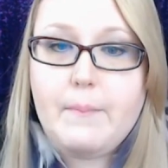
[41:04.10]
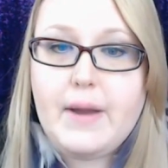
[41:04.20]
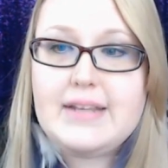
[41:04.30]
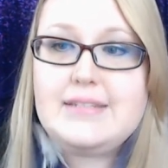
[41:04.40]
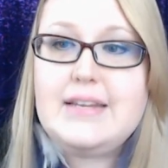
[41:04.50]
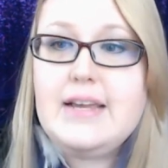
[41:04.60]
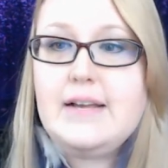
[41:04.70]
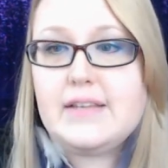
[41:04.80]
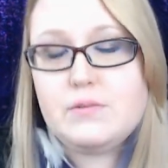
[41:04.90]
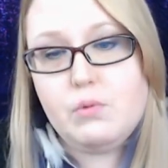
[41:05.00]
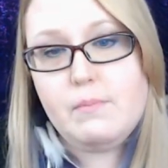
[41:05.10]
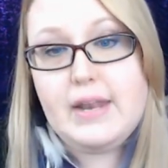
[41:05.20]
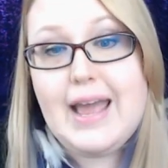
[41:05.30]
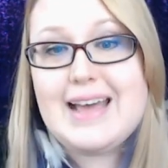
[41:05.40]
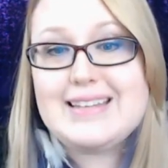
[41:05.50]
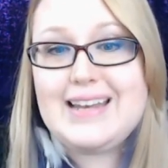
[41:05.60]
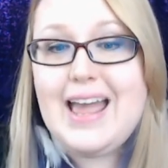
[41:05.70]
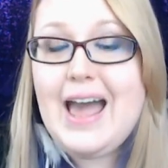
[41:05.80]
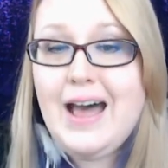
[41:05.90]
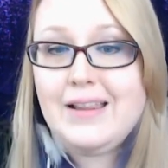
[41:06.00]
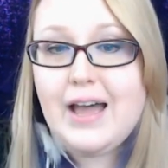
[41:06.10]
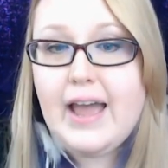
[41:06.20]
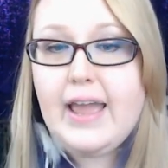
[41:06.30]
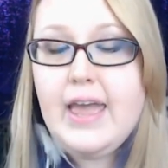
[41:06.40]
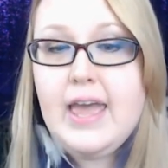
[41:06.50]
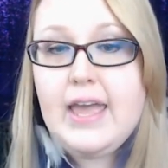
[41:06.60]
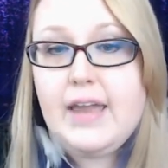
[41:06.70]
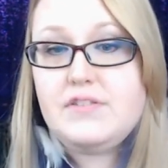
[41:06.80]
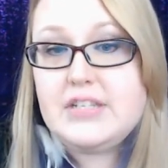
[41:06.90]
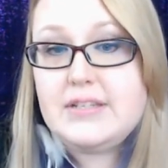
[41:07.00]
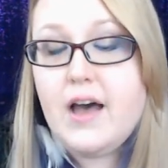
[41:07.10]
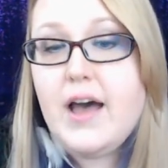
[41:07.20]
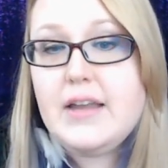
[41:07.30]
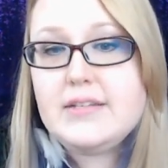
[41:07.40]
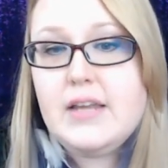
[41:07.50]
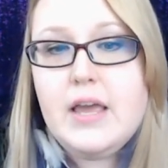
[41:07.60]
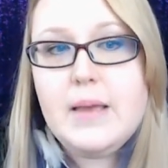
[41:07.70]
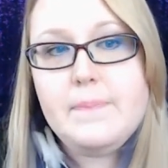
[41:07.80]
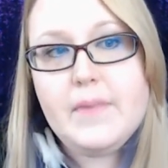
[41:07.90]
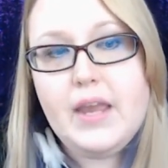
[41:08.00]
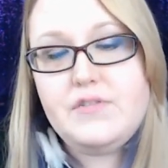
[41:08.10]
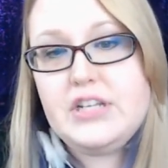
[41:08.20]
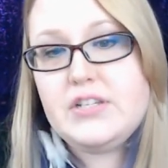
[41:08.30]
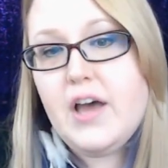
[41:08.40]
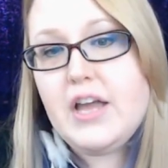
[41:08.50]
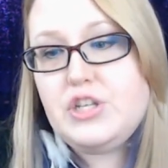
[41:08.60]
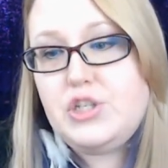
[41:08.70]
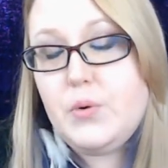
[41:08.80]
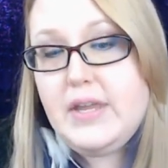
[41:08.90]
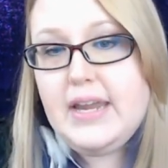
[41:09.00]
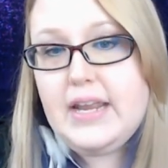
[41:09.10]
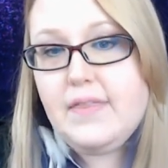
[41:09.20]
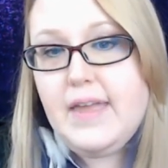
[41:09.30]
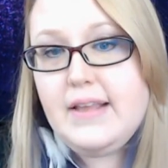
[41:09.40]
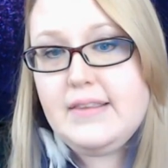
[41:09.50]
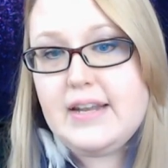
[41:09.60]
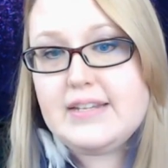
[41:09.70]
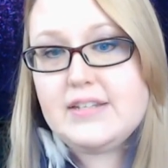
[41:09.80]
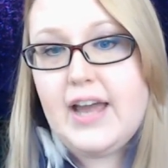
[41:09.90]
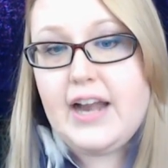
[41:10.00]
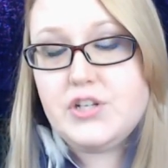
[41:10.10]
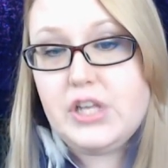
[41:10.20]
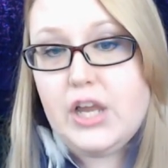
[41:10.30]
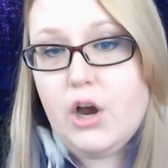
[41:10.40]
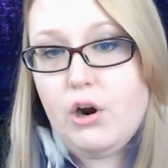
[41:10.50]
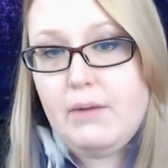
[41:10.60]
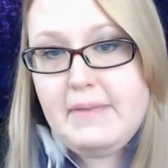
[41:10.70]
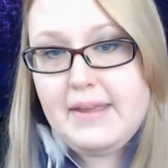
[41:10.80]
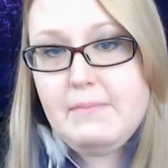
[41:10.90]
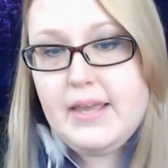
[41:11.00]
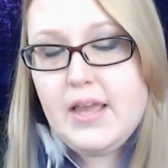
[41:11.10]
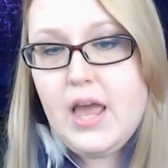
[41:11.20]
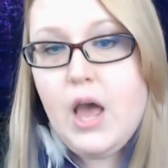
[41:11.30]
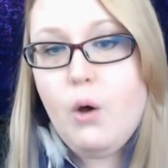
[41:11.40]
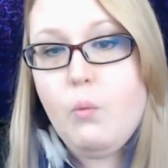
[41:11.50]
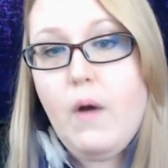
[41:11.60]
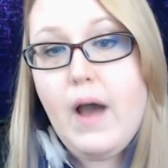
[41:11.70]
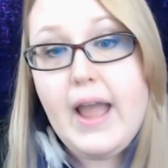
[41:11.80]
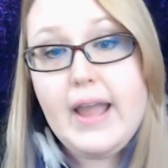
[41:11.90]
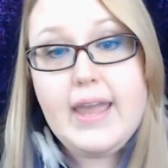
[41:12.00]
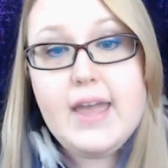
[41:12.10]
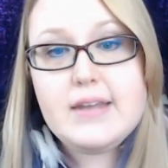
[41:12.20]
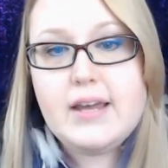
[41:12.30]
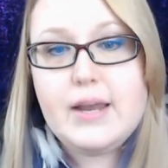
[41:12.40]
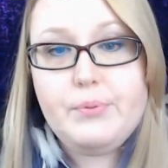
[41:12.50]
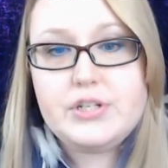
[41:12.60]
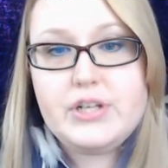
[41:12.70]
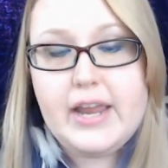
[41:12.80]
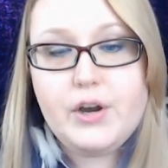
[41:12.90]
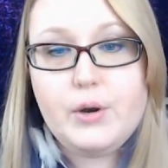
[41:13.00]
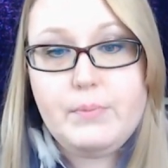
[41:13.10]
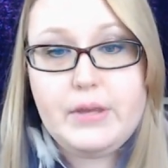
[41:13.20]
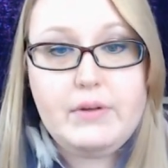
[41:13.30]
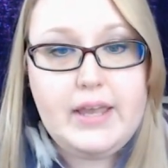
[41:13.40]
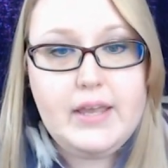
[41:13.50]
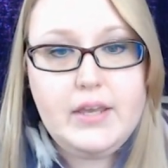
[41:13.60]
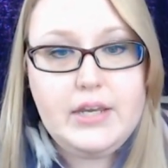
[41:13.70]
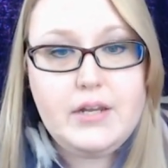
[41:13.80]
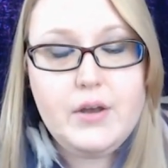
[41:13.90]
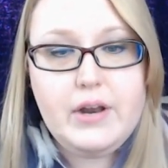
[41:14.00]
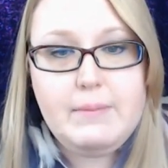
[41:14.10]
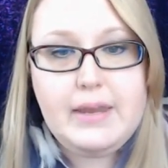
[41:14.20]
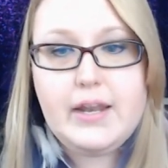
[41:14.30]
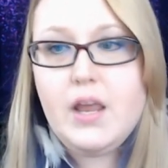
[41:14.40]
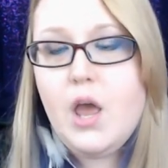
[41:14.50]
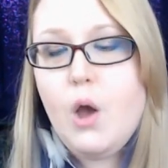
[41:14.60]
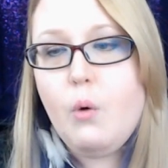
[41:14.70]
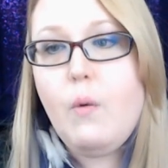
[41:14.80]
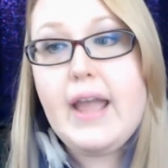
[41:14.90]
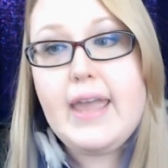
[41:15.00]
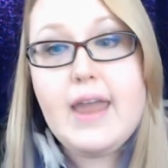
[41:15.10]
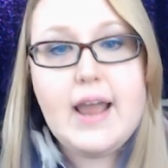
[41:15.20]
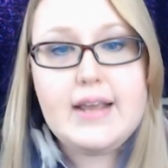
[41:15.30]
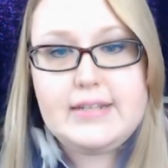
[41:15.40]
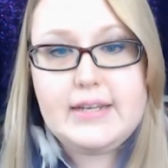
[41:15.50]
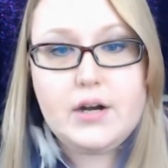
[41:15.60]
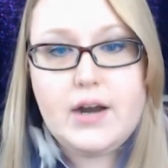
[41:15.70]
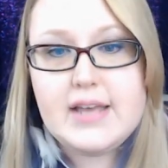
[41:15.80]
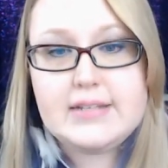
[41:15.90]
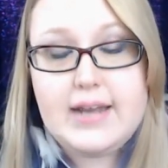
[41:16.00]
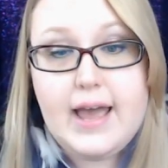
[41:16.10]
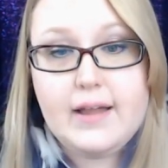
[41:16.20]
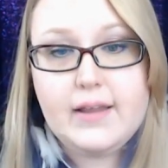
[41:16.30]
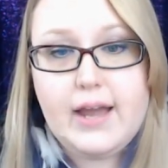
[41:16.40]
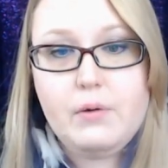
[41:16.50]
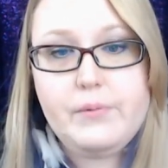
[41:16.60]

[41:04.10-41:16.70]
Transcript: by seeing this woman as an ally, if she's not if she's not doing anything that is actually harming me, why can't I appreciate her beauty? You know what I mean? Why can't I see her as an ally?